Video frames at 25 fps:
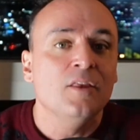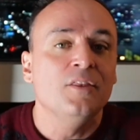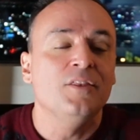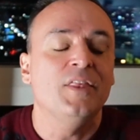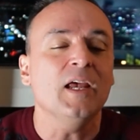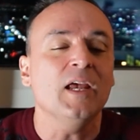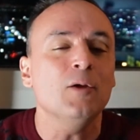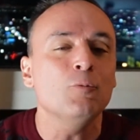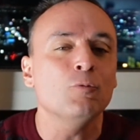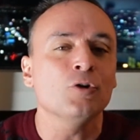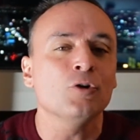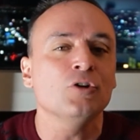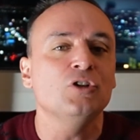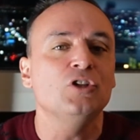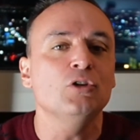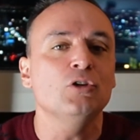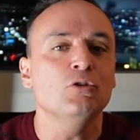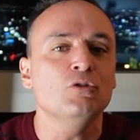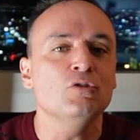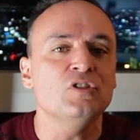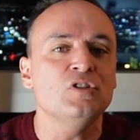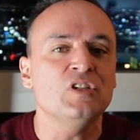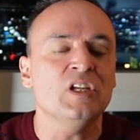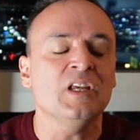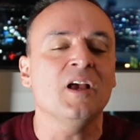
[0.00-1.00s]
they were
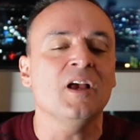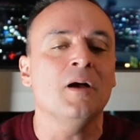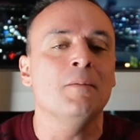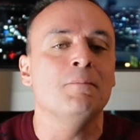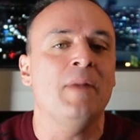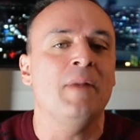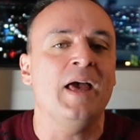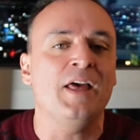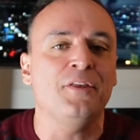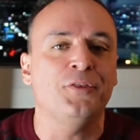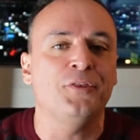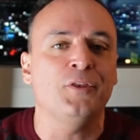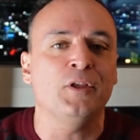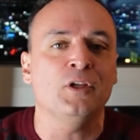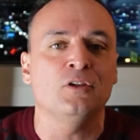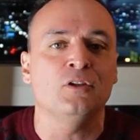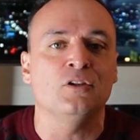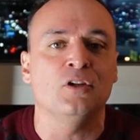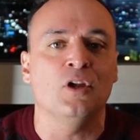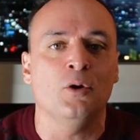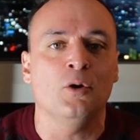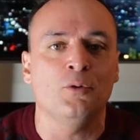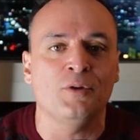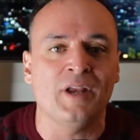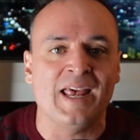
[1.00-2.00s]
using a method
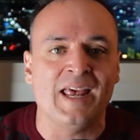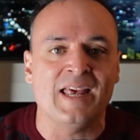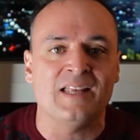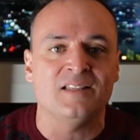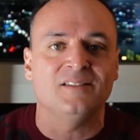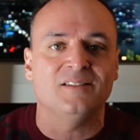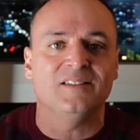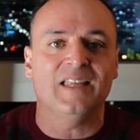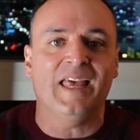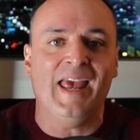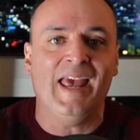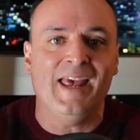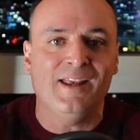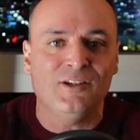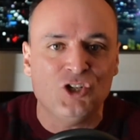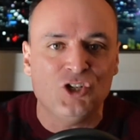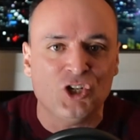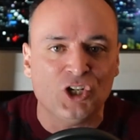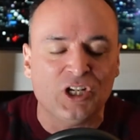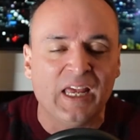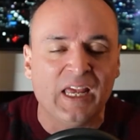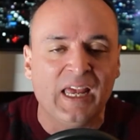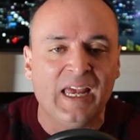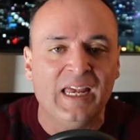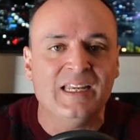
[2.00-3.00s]
known as
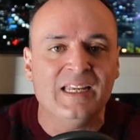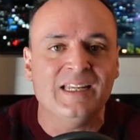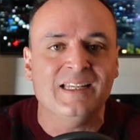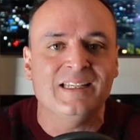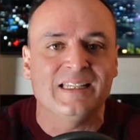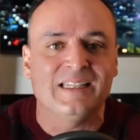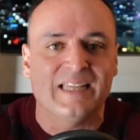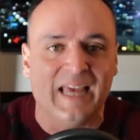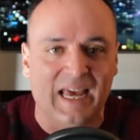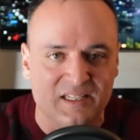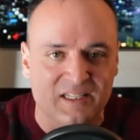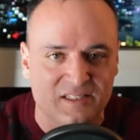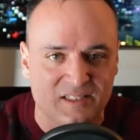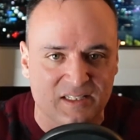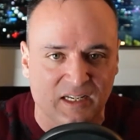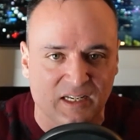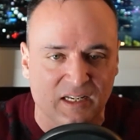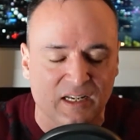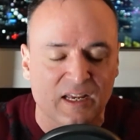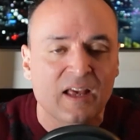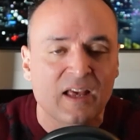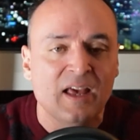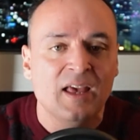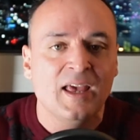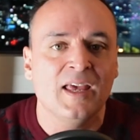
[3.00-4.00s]
educated
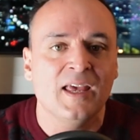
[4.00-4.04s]
guessing.